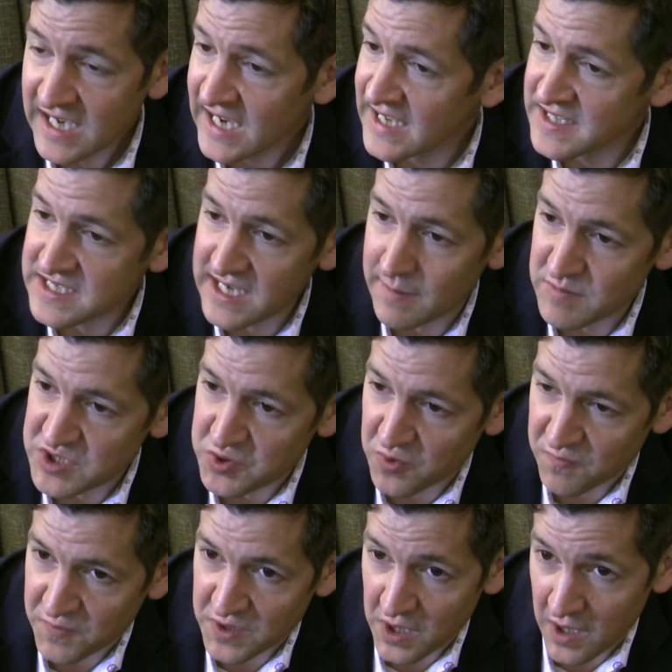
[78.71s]
And the same is true
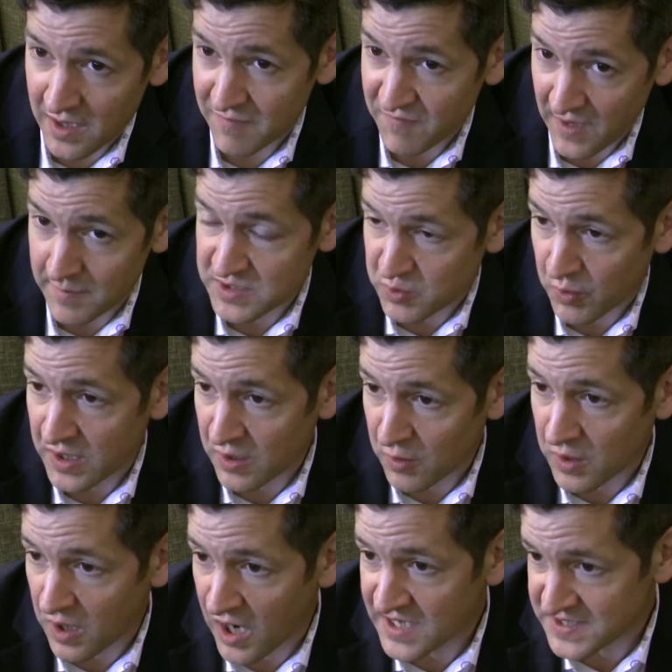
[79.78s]
for non-inflammatory
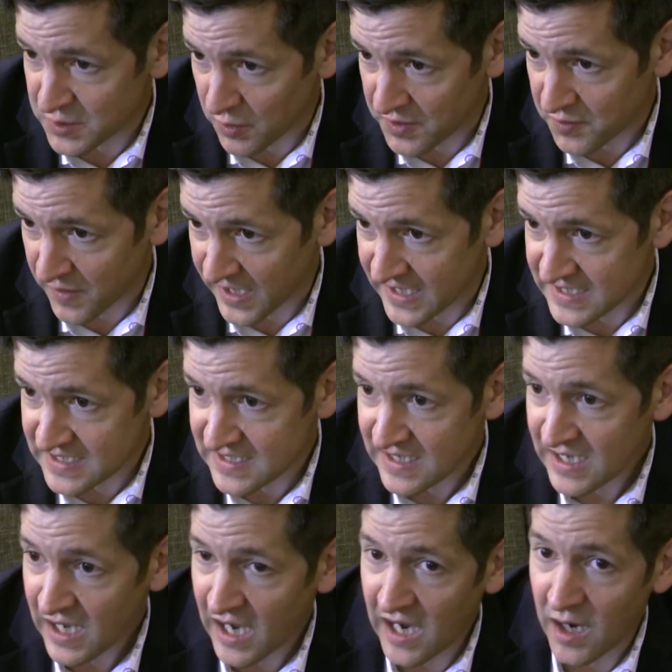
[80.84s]
or osteoarthritis.
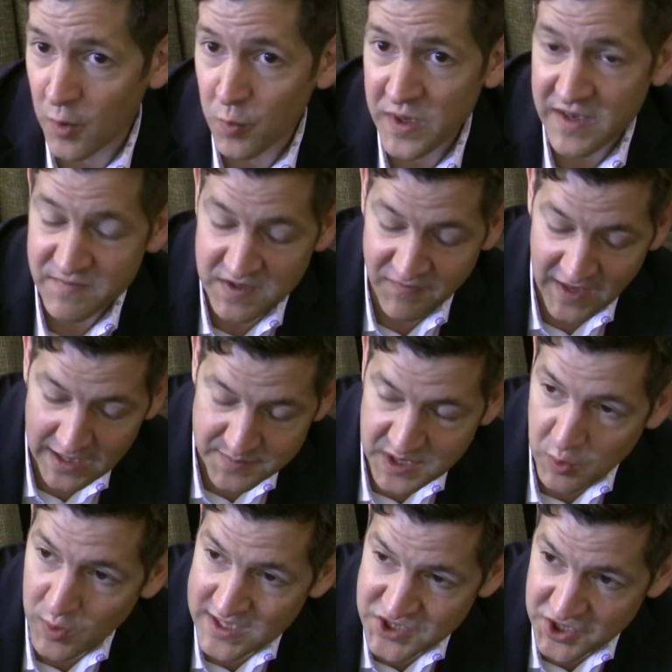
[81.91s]
Uh, we have developed a
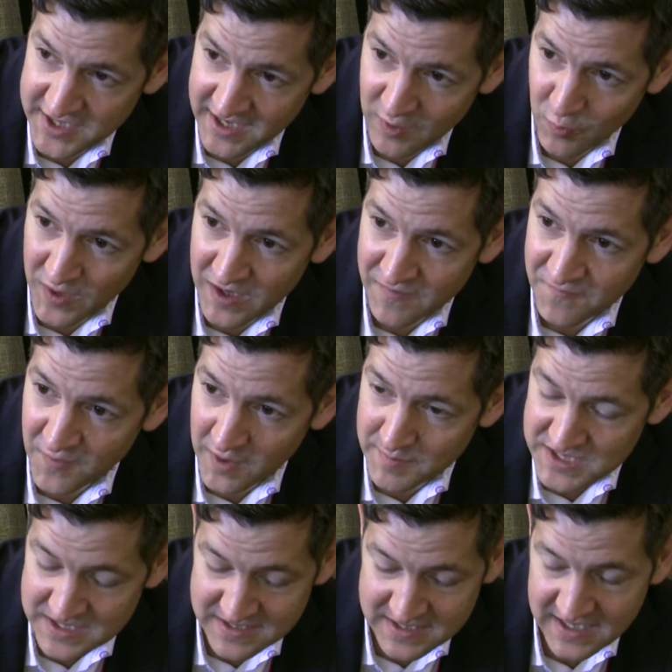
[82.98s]
questionnaire where
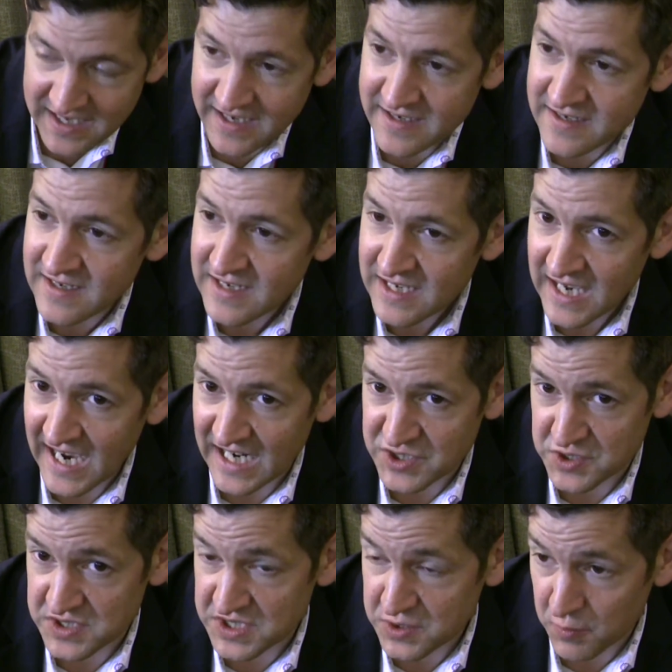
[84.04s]
pharmacists can
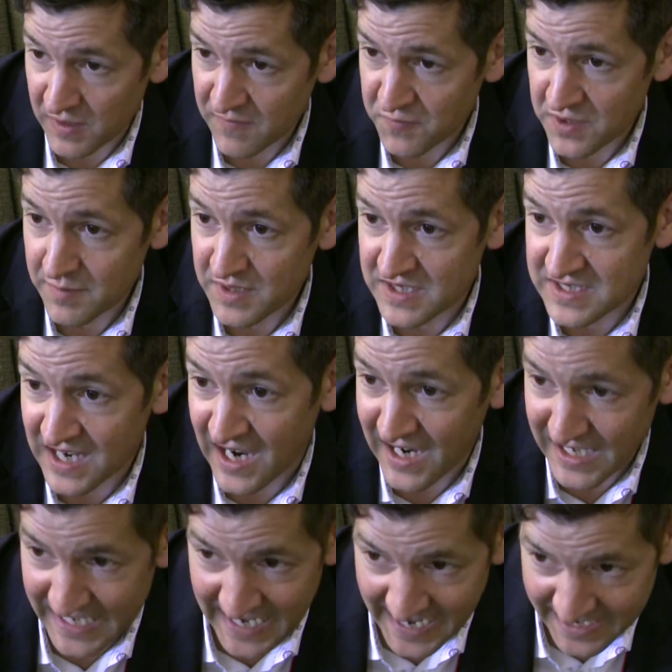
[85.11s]
actually screen for them and it's a
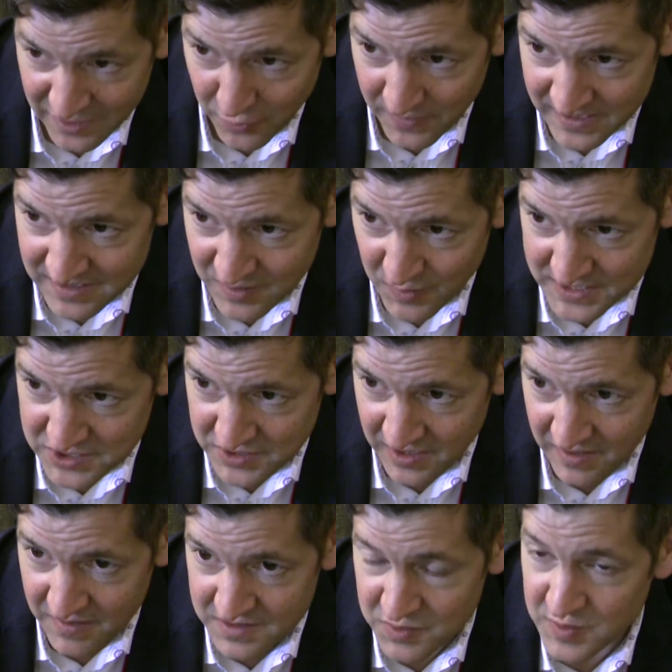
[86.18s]
highly accurate
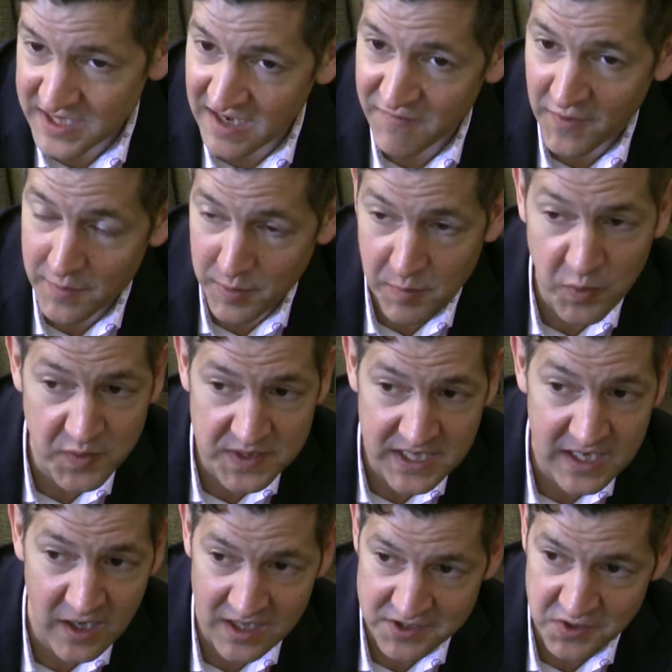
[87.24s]
questionnaire to identify people with knee
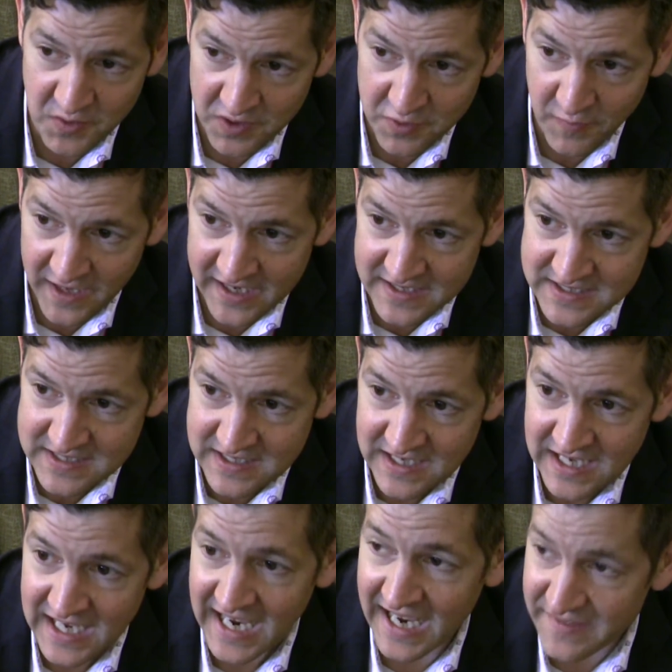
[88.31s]
osteoarthritis.
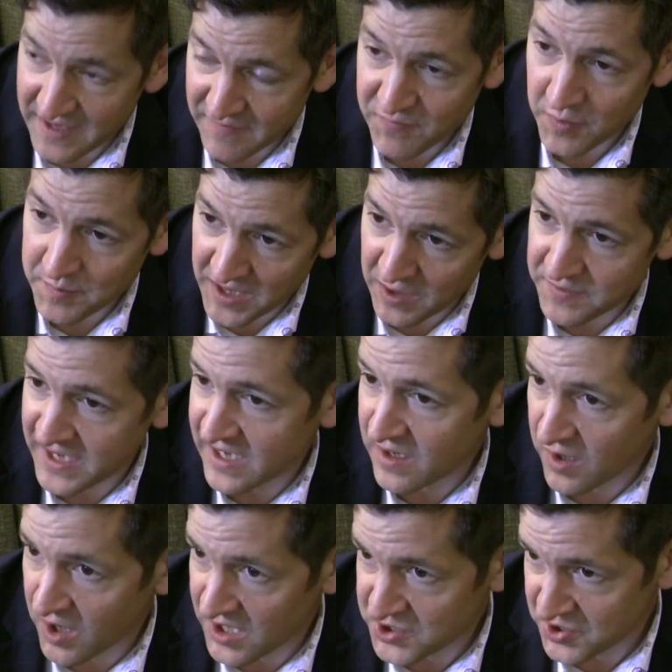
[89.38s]
And then from there they can
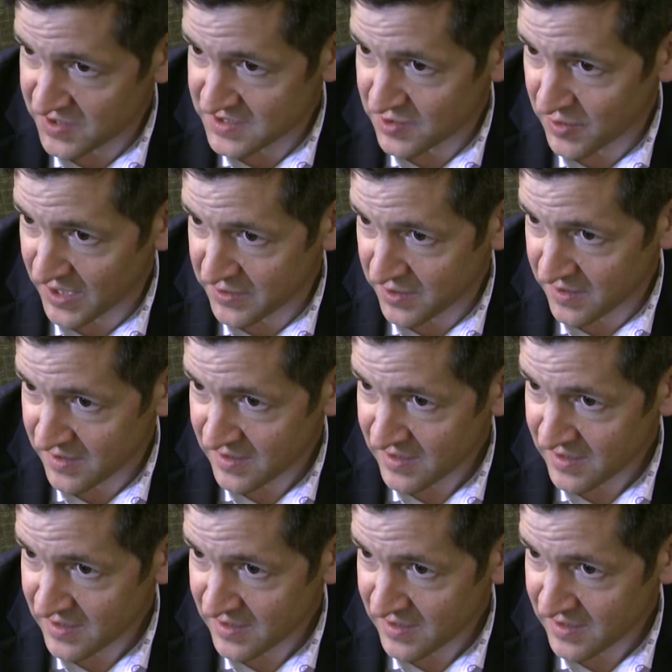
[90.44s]
launch onto other